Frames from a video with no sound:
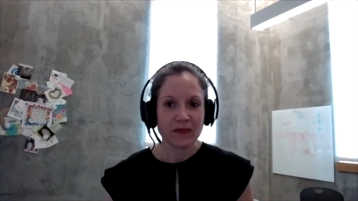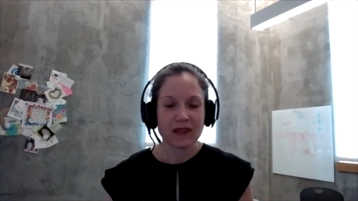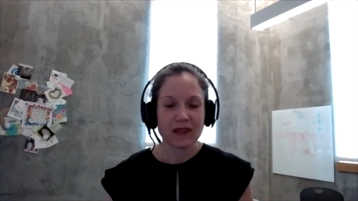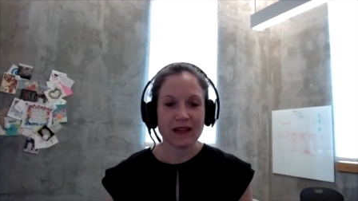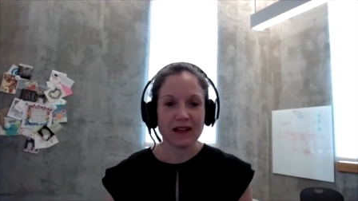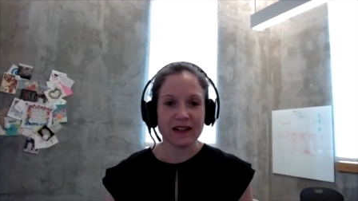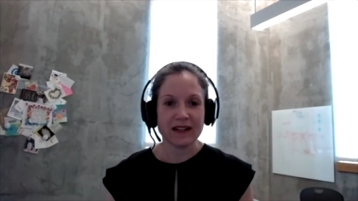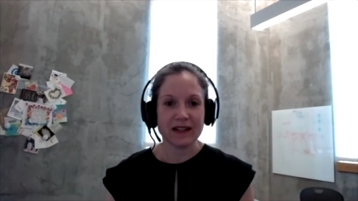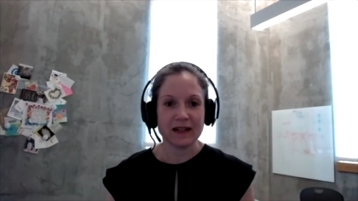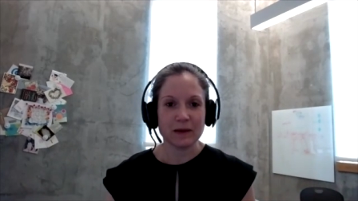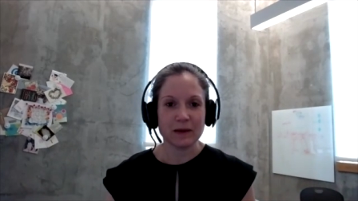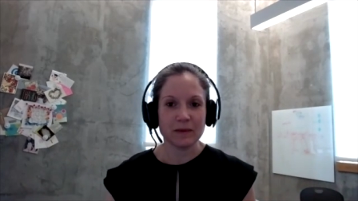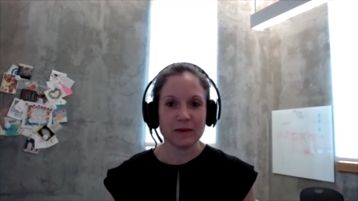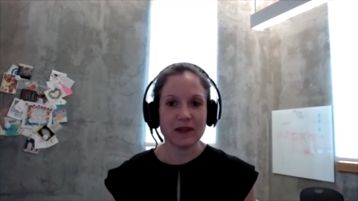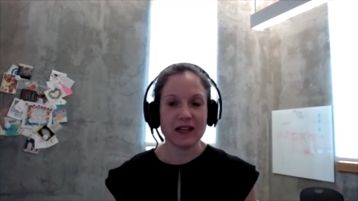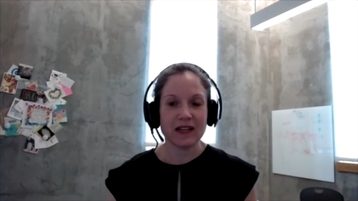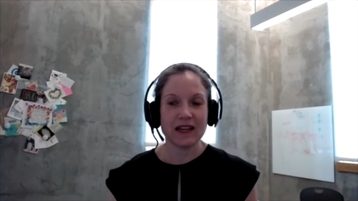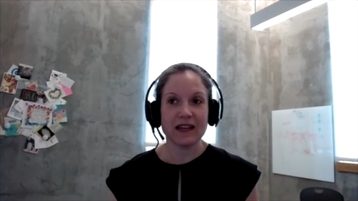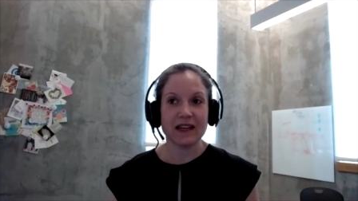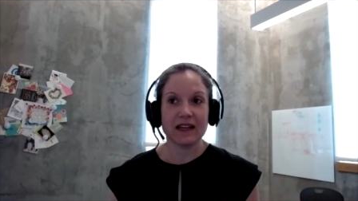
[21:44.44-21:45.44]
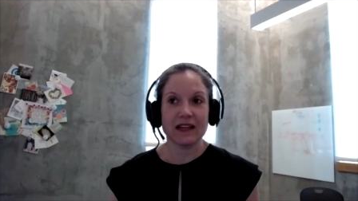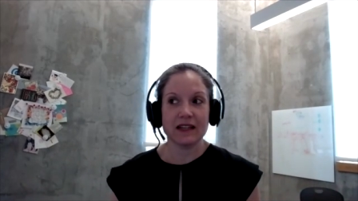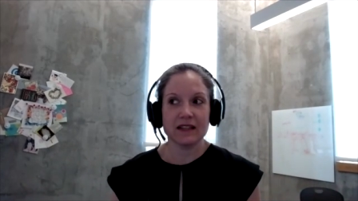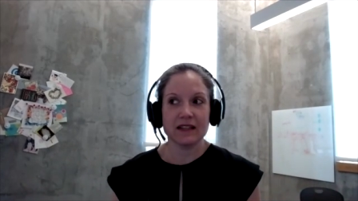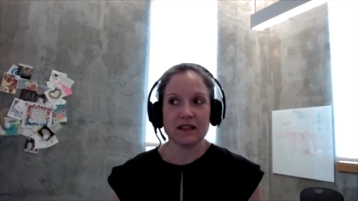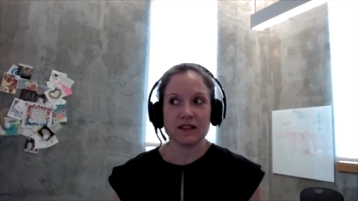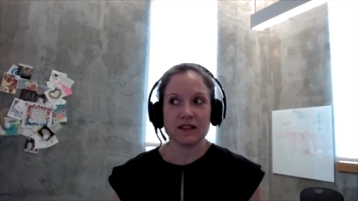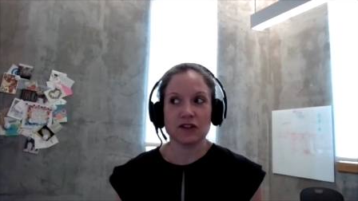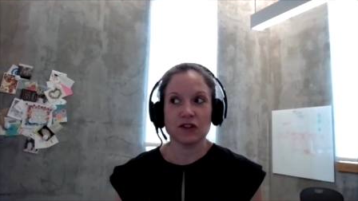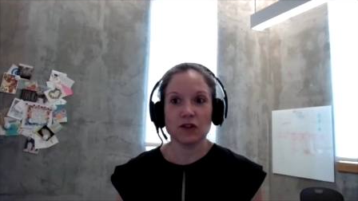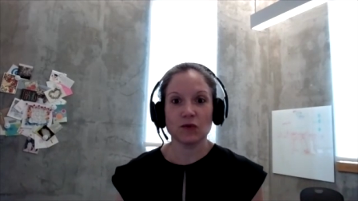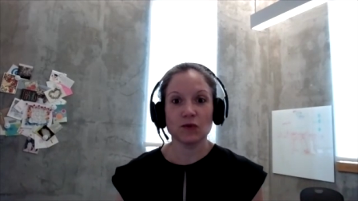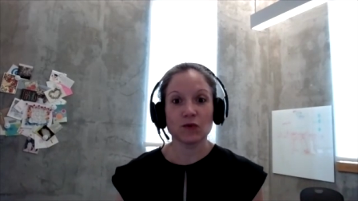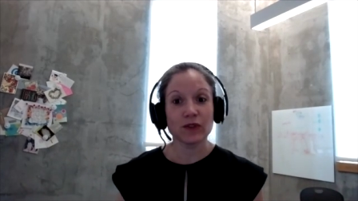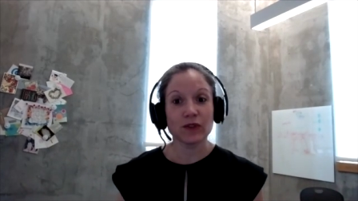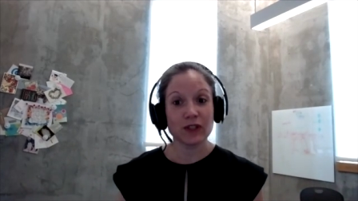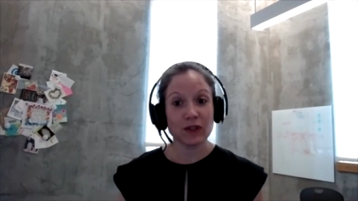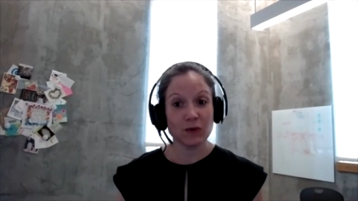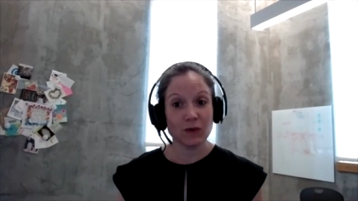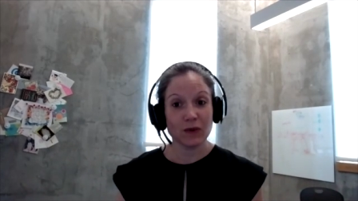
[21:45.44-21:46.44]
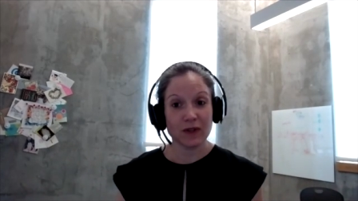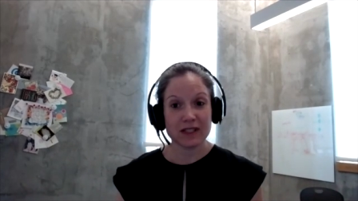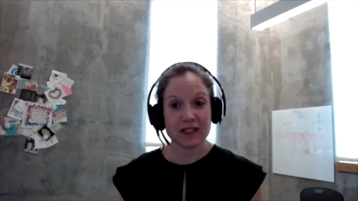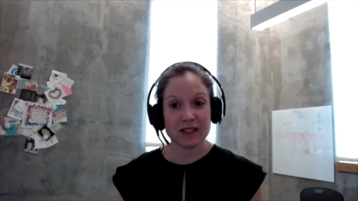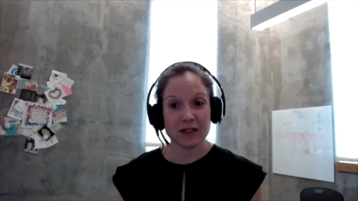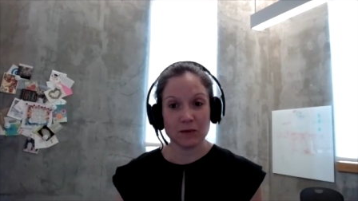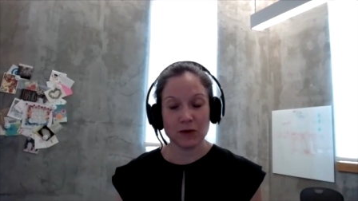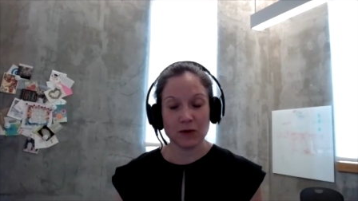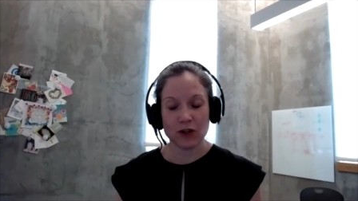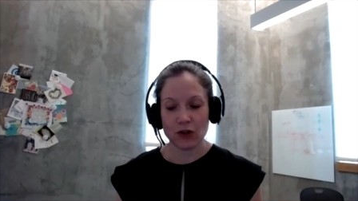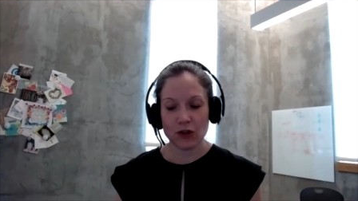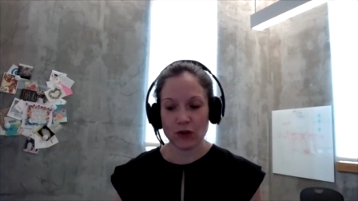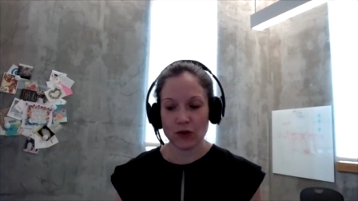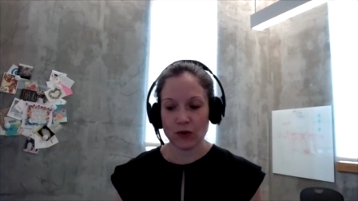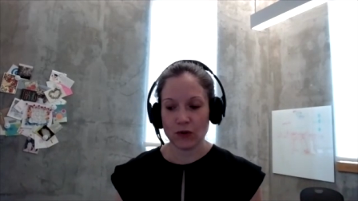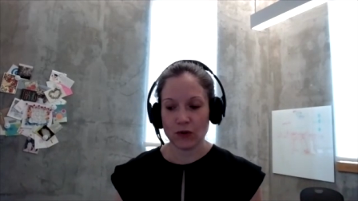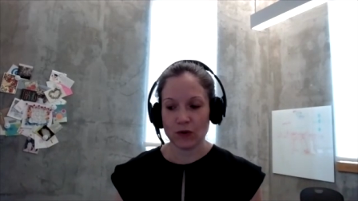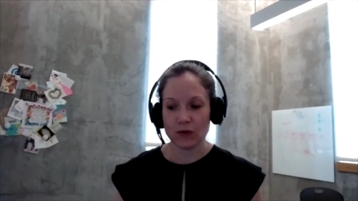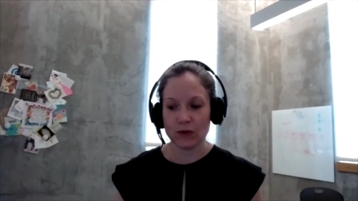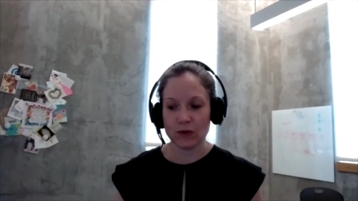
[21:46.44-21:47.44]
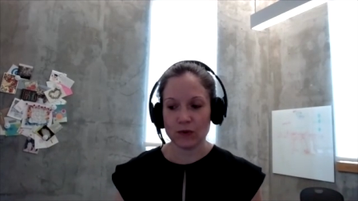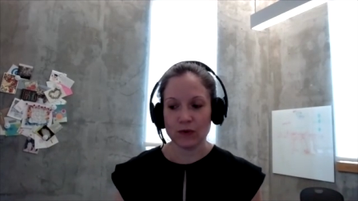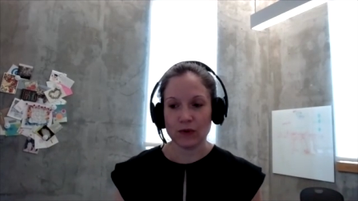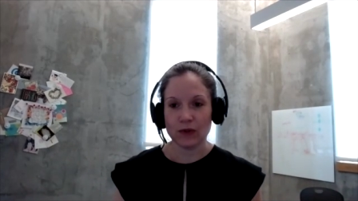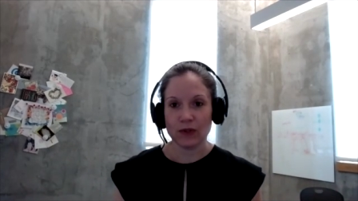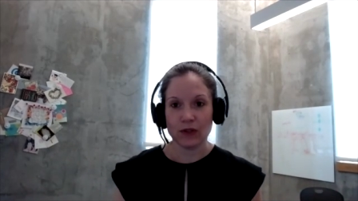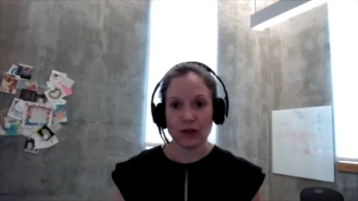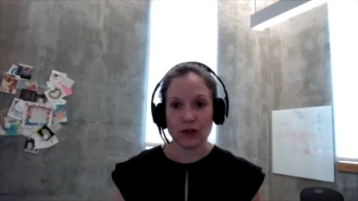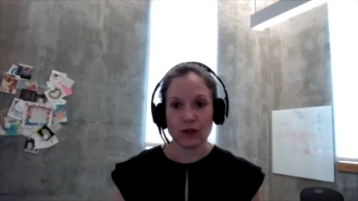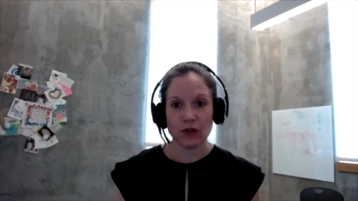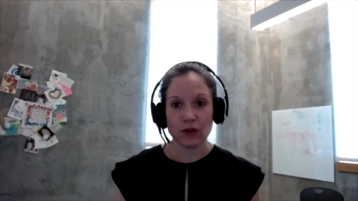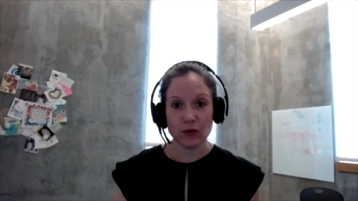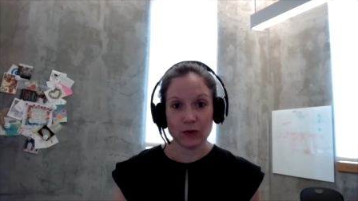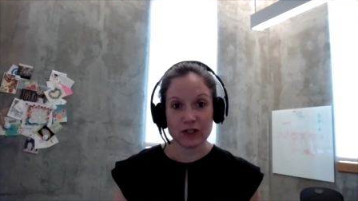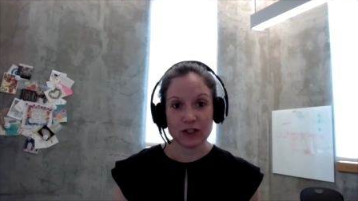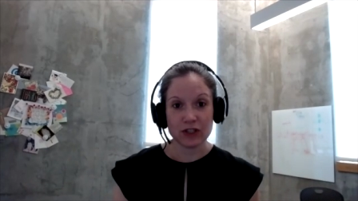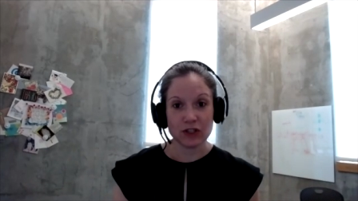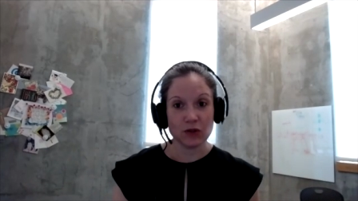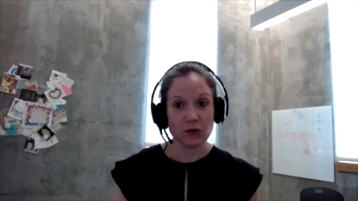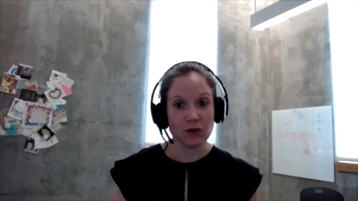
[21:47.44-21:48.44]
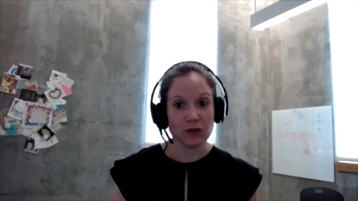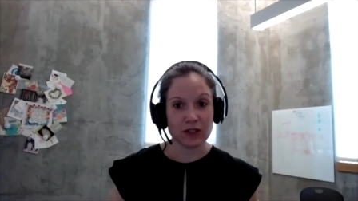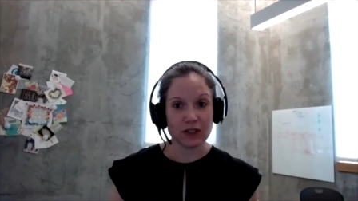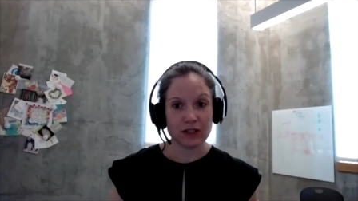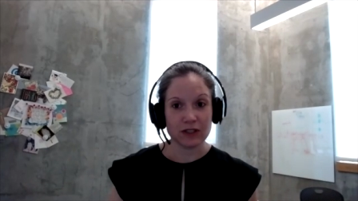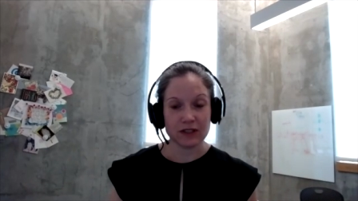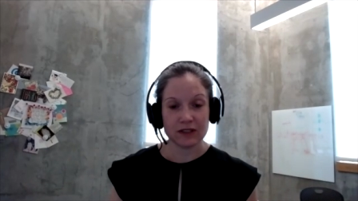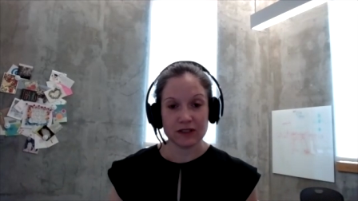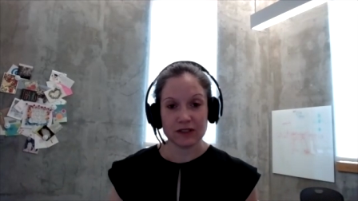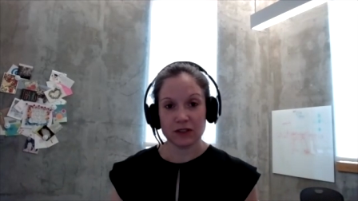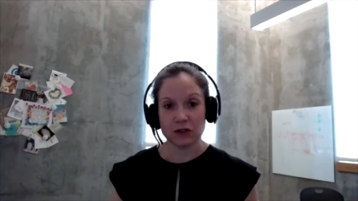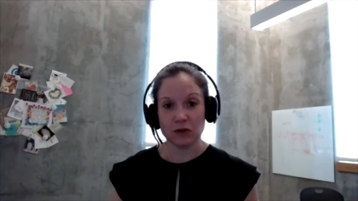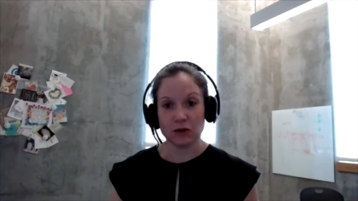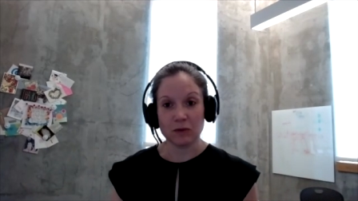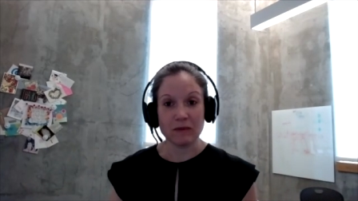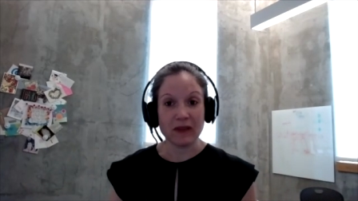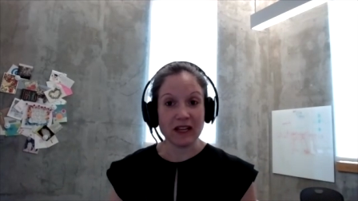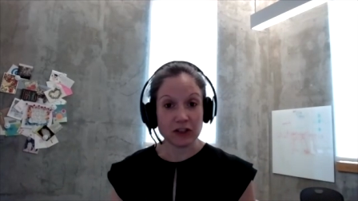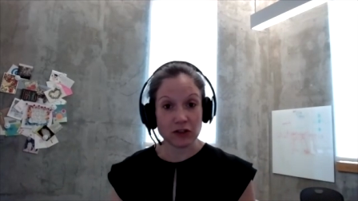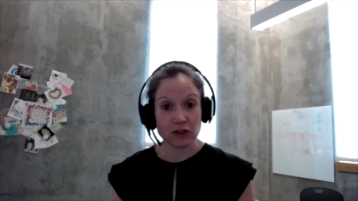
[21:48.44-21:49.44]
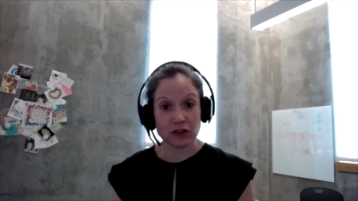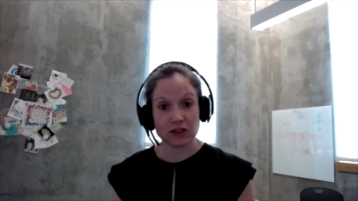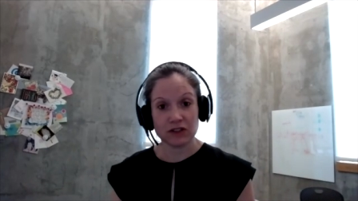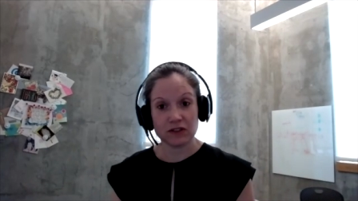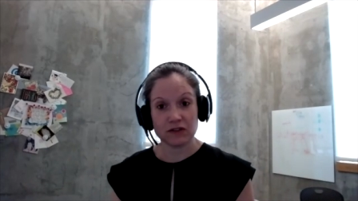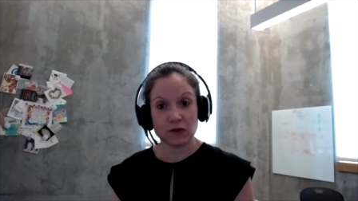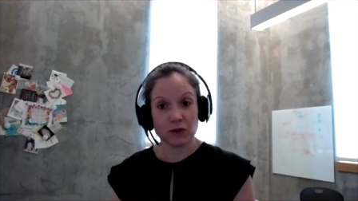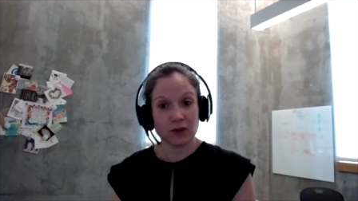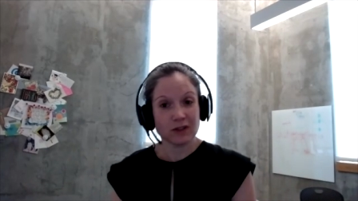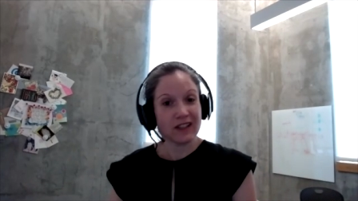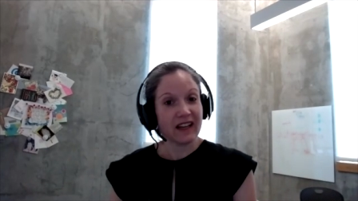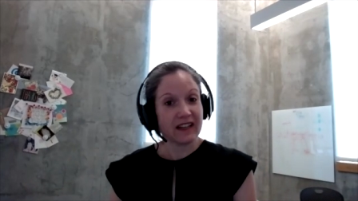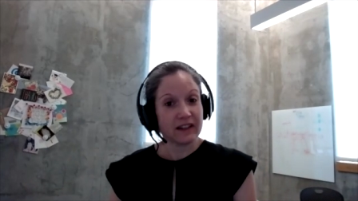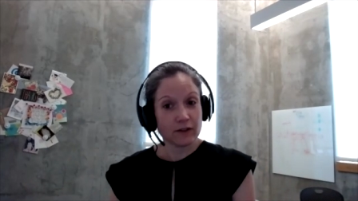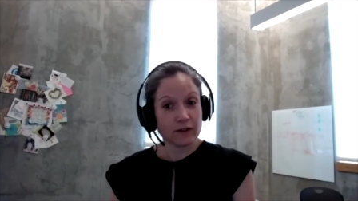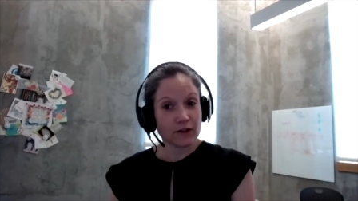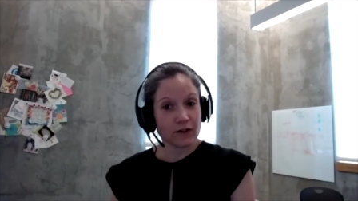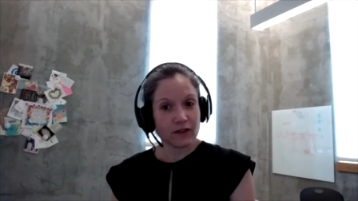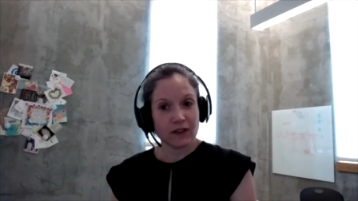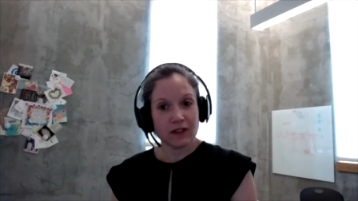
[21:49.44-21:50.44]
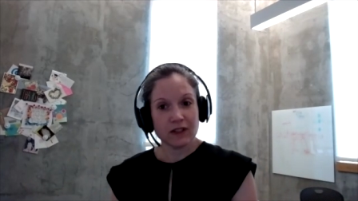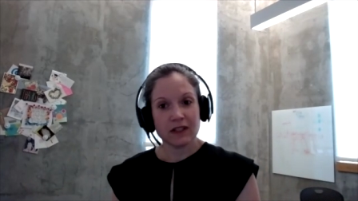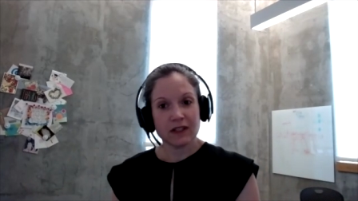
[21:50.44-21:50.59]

Uh, and so you really want someone who who is your your mentor for life,